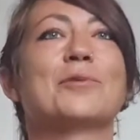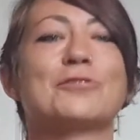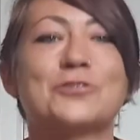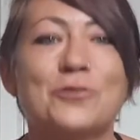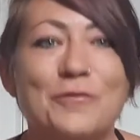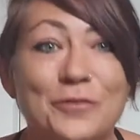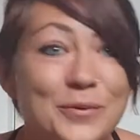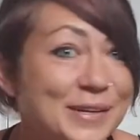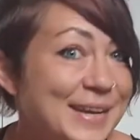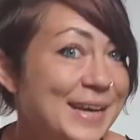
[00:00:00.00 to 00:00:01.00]
Not sure if you
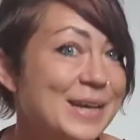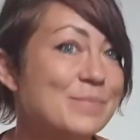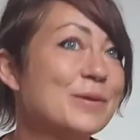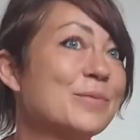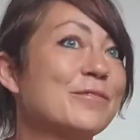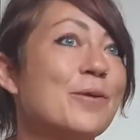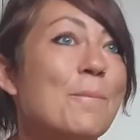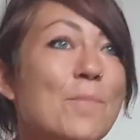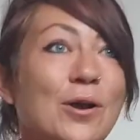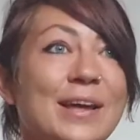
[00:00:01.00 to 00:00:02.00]
can hear, but we've got
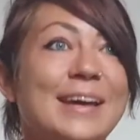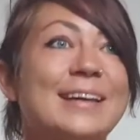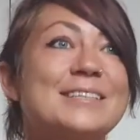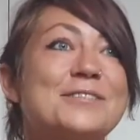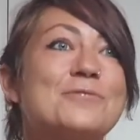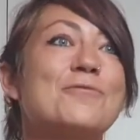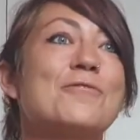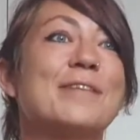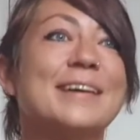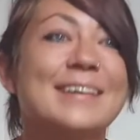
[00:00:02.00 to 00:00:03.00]
Molly
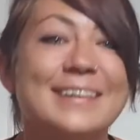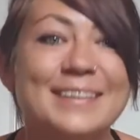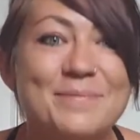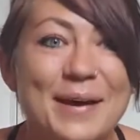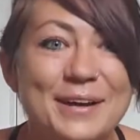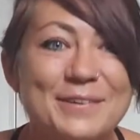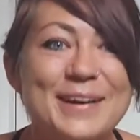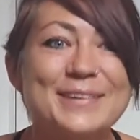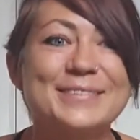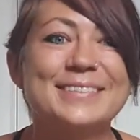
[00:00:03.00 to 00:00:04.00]
snoring in the
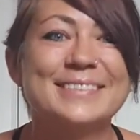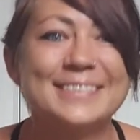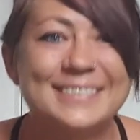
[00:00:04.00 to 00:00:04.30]
background.